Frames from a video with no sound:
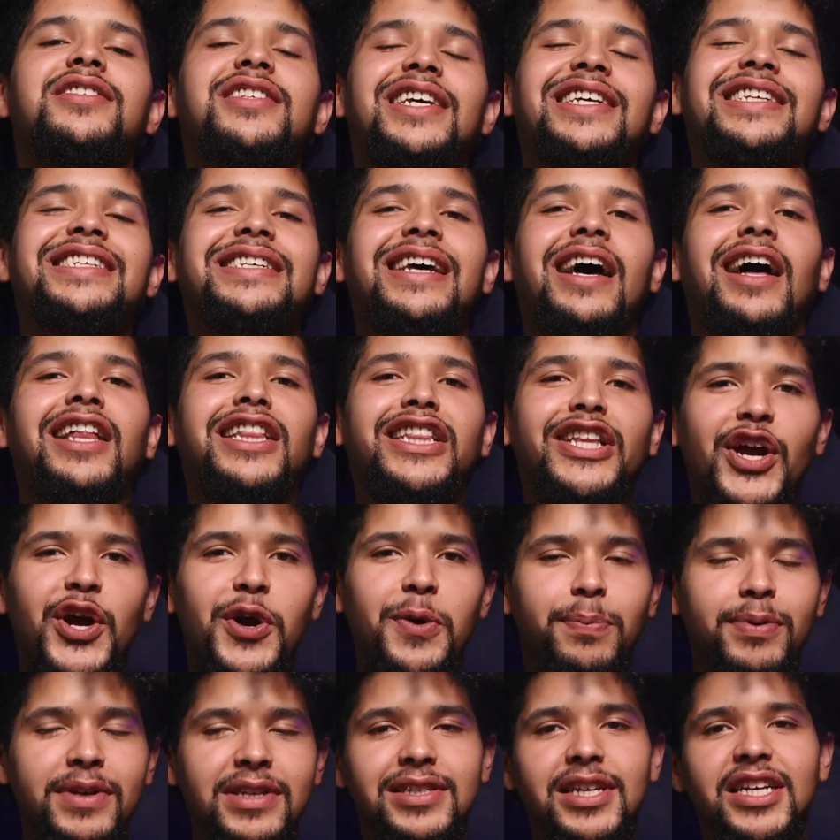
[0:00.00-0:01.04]
TikTok
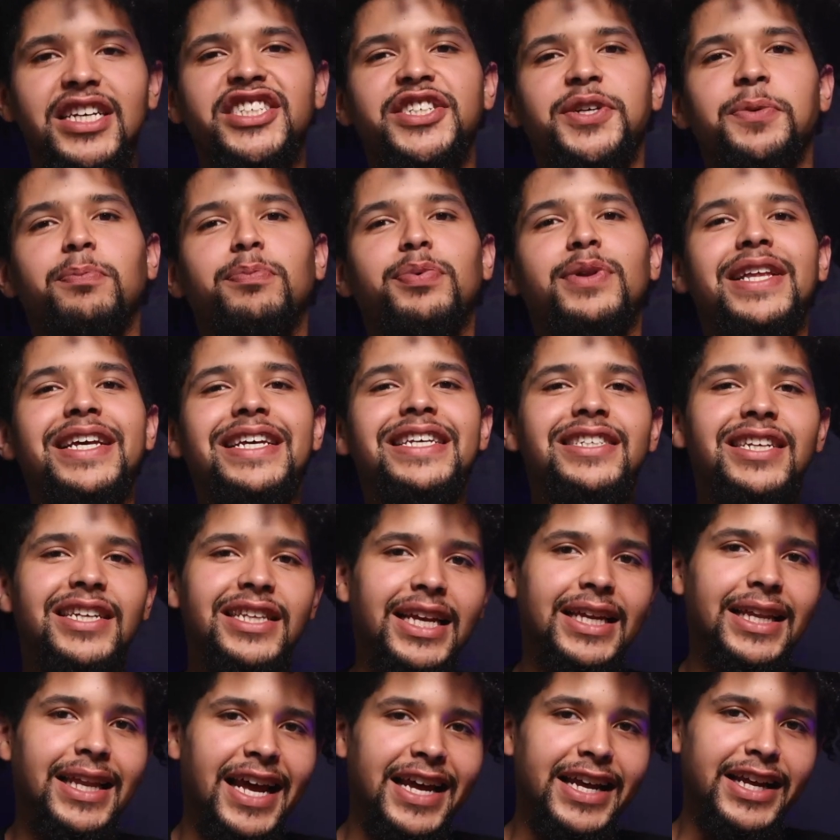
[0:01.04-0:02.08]
therapy session. Please hit
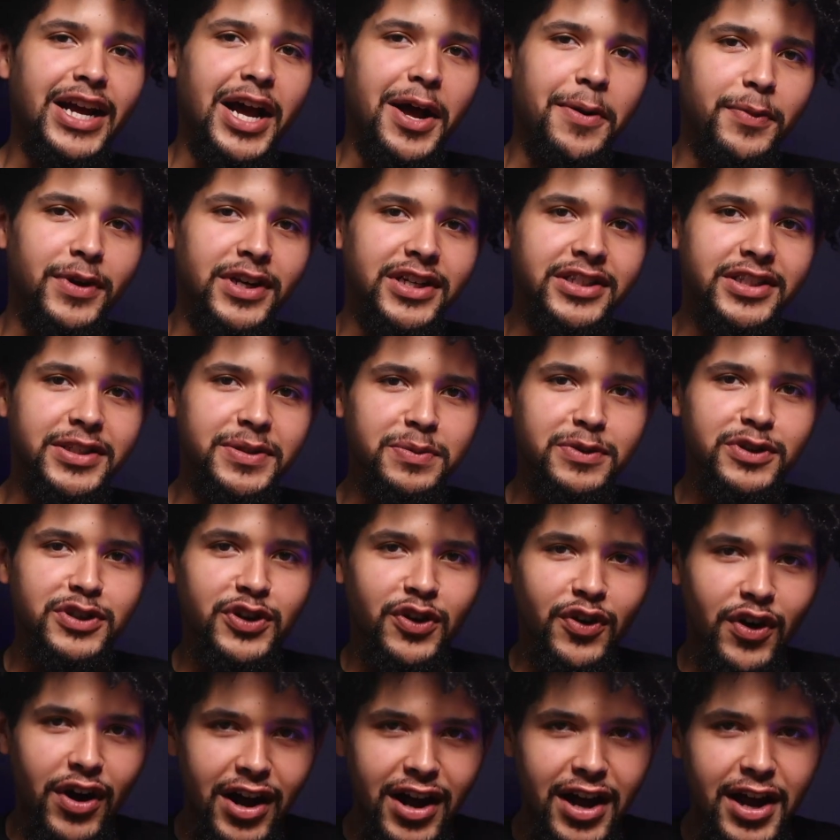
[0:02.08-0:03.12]
the like, comment, and
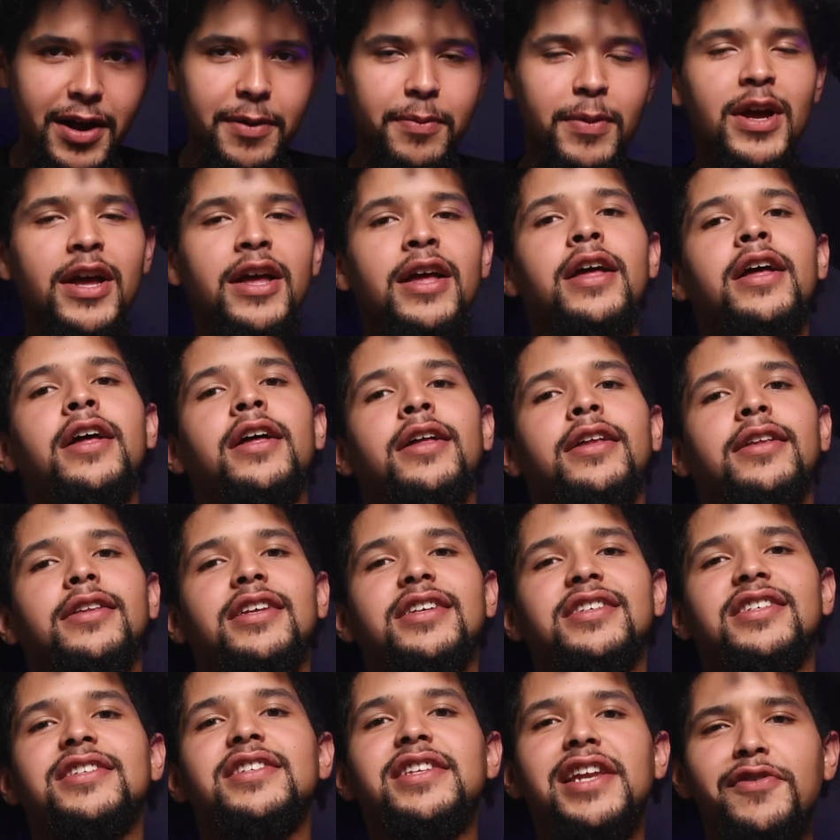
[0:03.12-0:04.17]
subscribe.
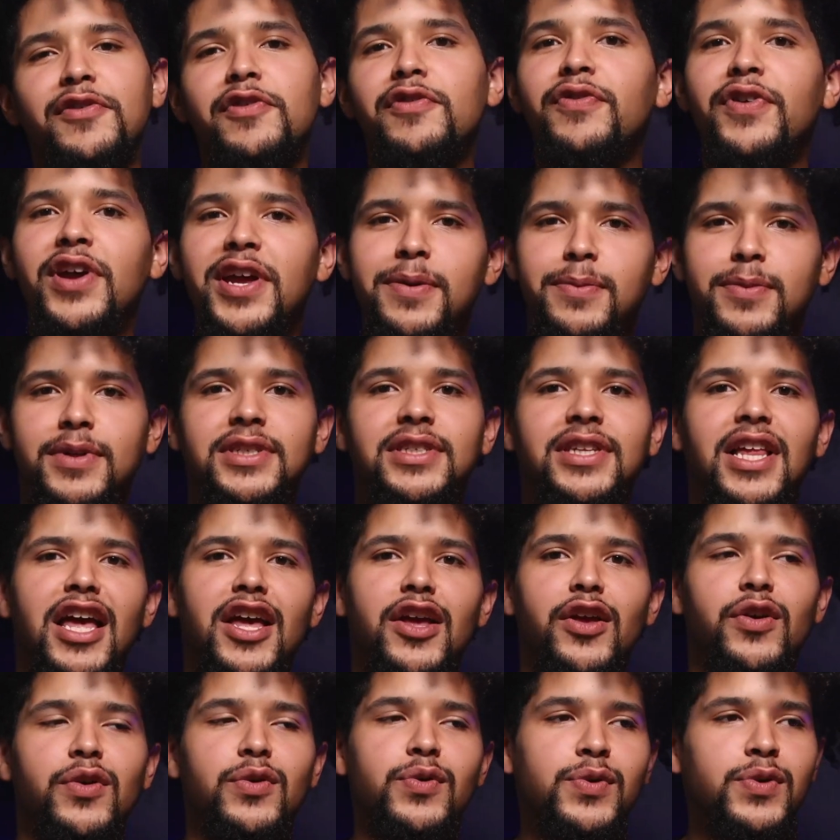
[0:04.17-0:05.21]
This is Never Famous.
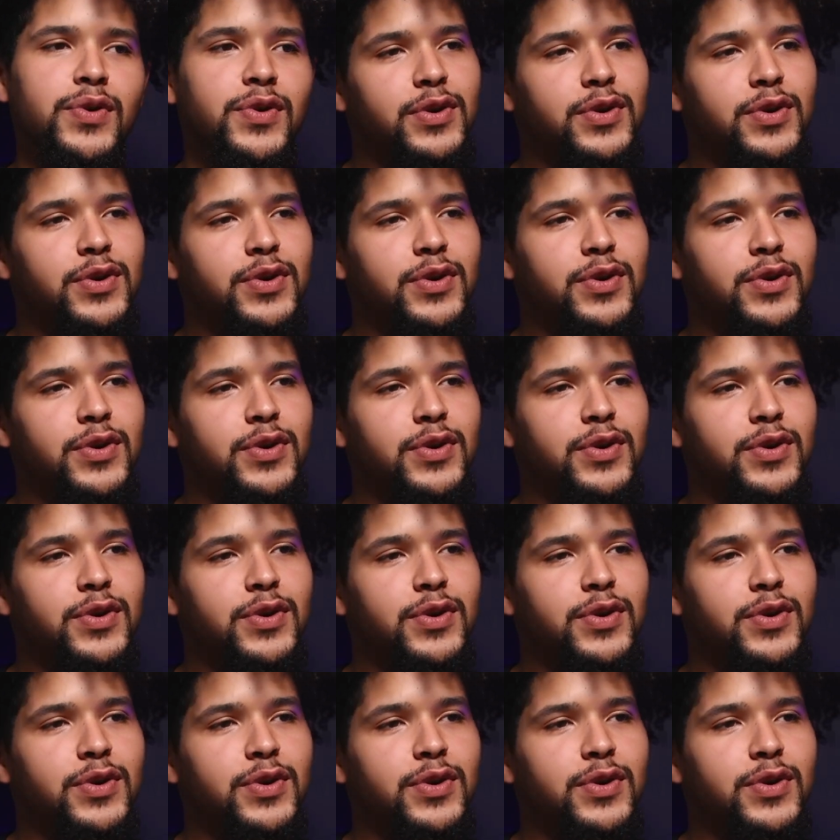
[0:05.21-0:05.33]
Thank you.